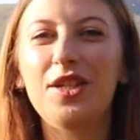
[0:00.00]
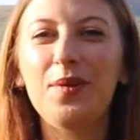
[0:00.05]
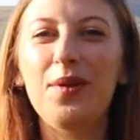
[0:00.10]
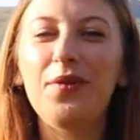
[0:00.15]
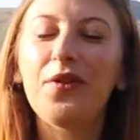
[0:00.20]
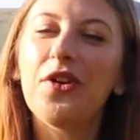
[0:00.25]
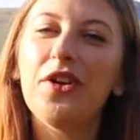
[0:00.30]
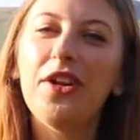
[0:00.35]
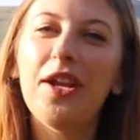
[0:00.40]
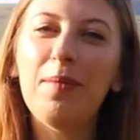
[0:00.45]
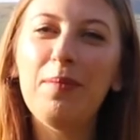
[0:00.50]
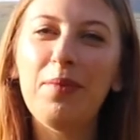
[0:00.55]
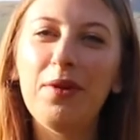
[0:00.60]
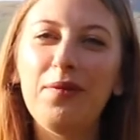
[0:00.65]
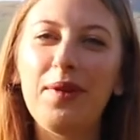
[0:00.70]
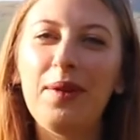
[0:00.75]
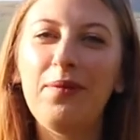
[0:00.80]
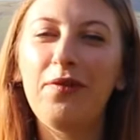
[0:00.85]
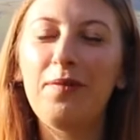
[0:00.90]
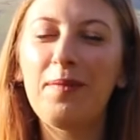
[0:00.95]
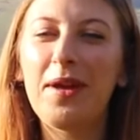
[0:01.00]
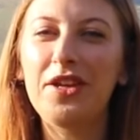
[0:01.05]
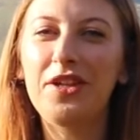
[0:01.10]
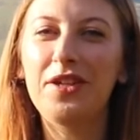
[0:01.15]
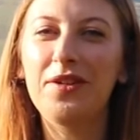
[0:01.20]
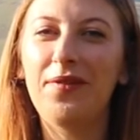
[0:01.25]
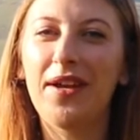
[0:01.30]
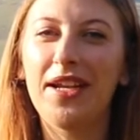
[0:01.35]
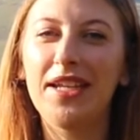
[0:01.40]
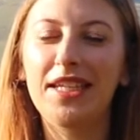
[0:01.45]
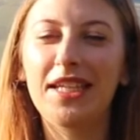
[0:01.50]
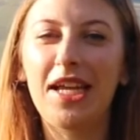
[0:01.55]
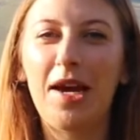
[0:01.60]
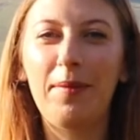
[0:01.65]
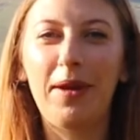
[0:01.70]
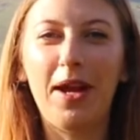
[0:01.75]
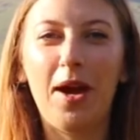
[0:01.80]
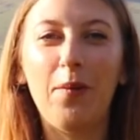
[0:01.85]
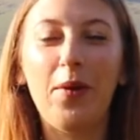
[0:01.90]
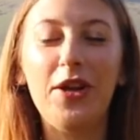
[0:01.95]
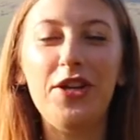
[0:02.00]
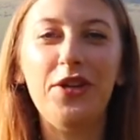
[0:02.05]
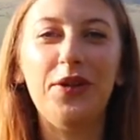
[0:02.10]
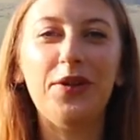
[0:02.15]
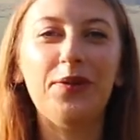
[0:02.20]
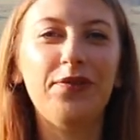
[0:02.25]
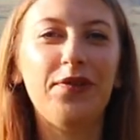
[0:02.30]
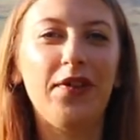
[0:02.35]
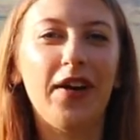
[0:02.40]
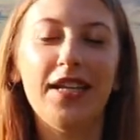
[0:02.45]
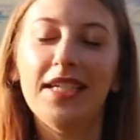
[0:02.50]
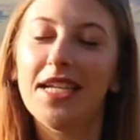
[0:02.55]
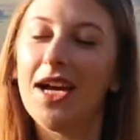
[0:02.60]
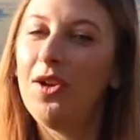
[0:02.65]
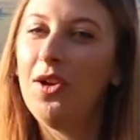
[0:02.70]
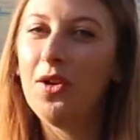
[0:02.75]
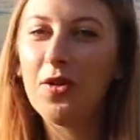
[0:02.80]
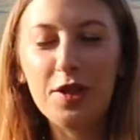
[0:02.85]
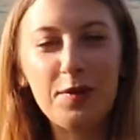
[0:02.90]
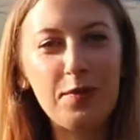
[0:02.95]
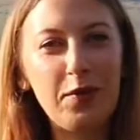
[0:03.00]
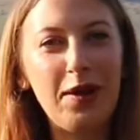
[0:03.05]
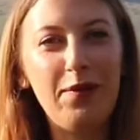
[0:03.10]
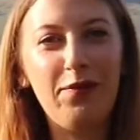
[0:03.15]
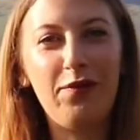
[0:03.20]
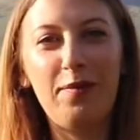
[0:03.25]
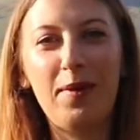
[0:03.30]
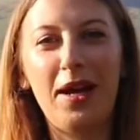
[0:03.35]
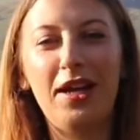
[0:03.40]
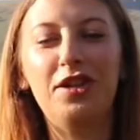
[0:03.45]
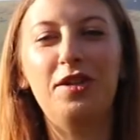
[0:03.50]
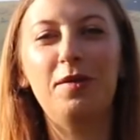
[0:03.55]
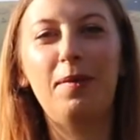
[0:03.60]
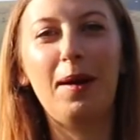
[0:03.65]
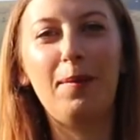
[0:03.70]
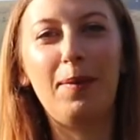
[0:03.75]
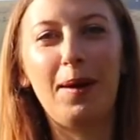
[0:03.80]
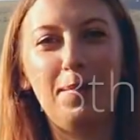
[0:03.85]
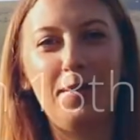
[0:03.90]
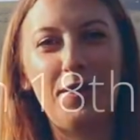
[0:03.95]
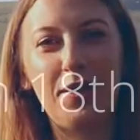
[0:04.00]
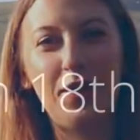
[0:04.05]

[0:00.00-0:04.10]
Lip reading: So we've got a number of information events coming up where you can find out lots more information about